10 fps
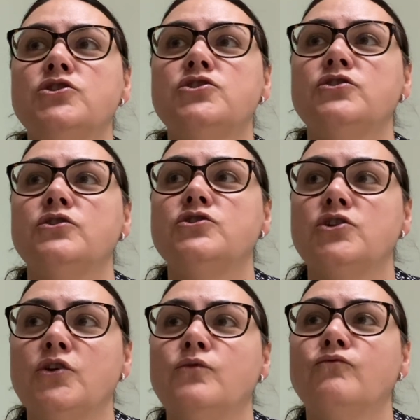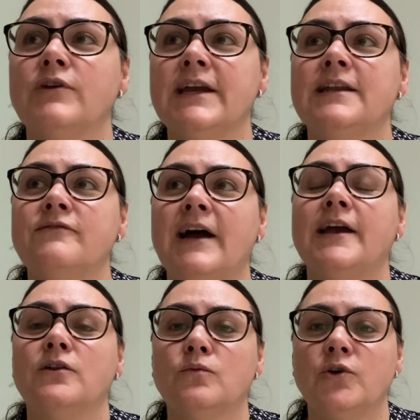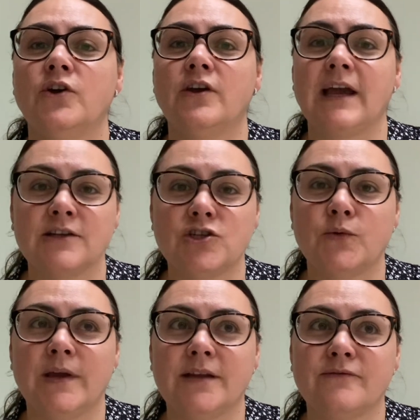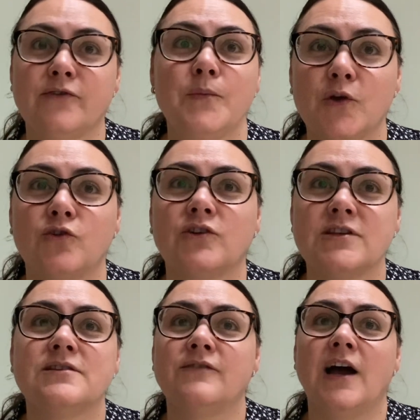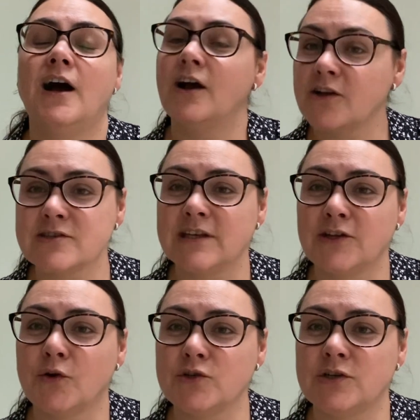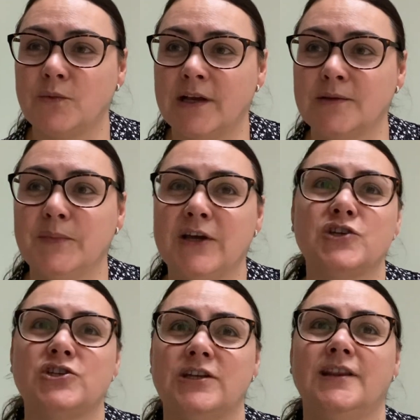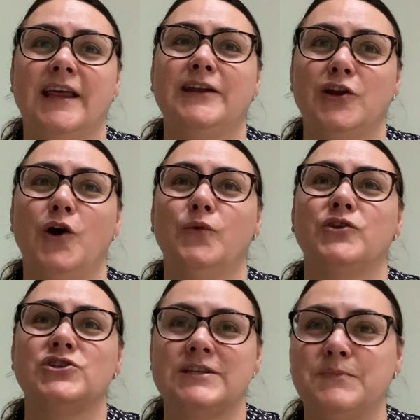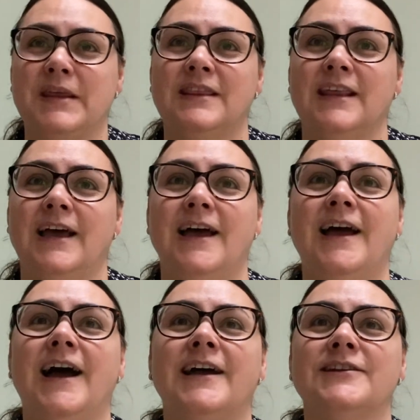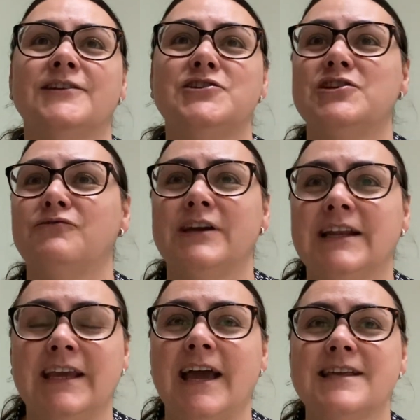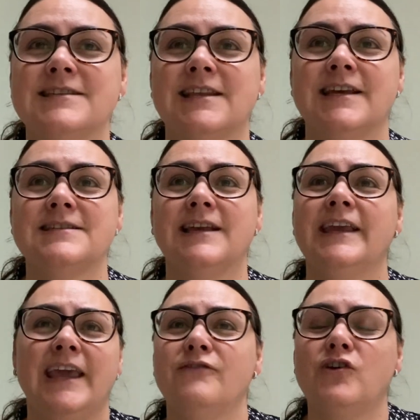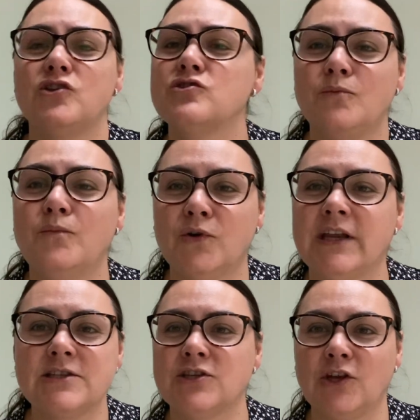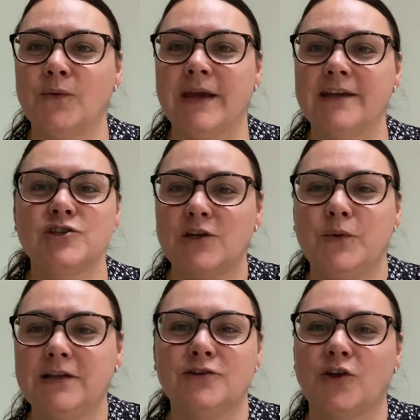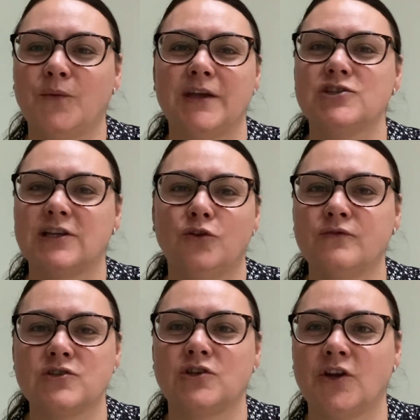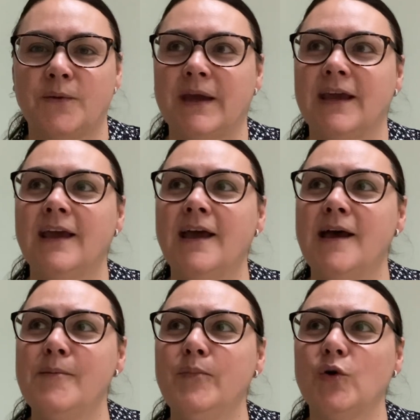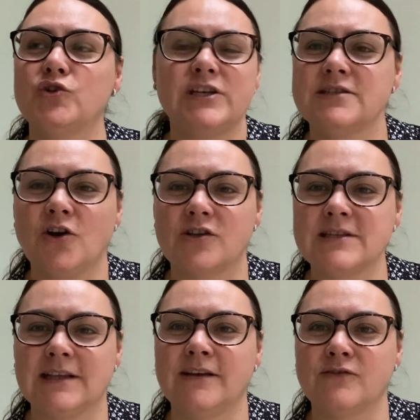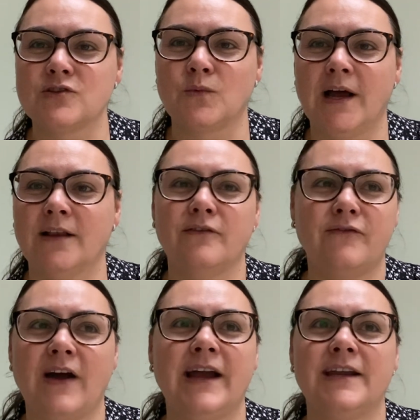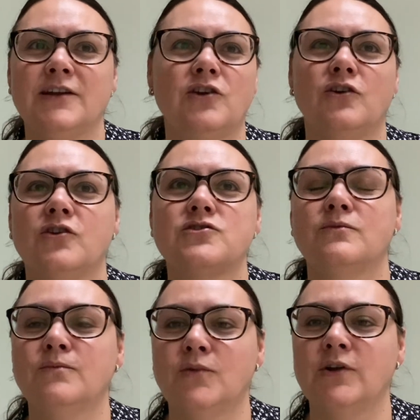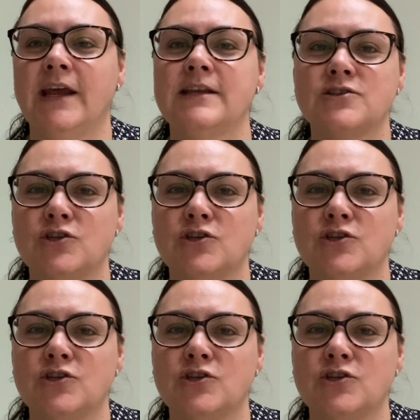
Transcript: to do really vital work and do it from the goodness of her heart, because they know she will, because they know that she's been there and she really gets this. Give her some money to do it. She will do it. She loves to do it, but she's got to live as well. Find her some money to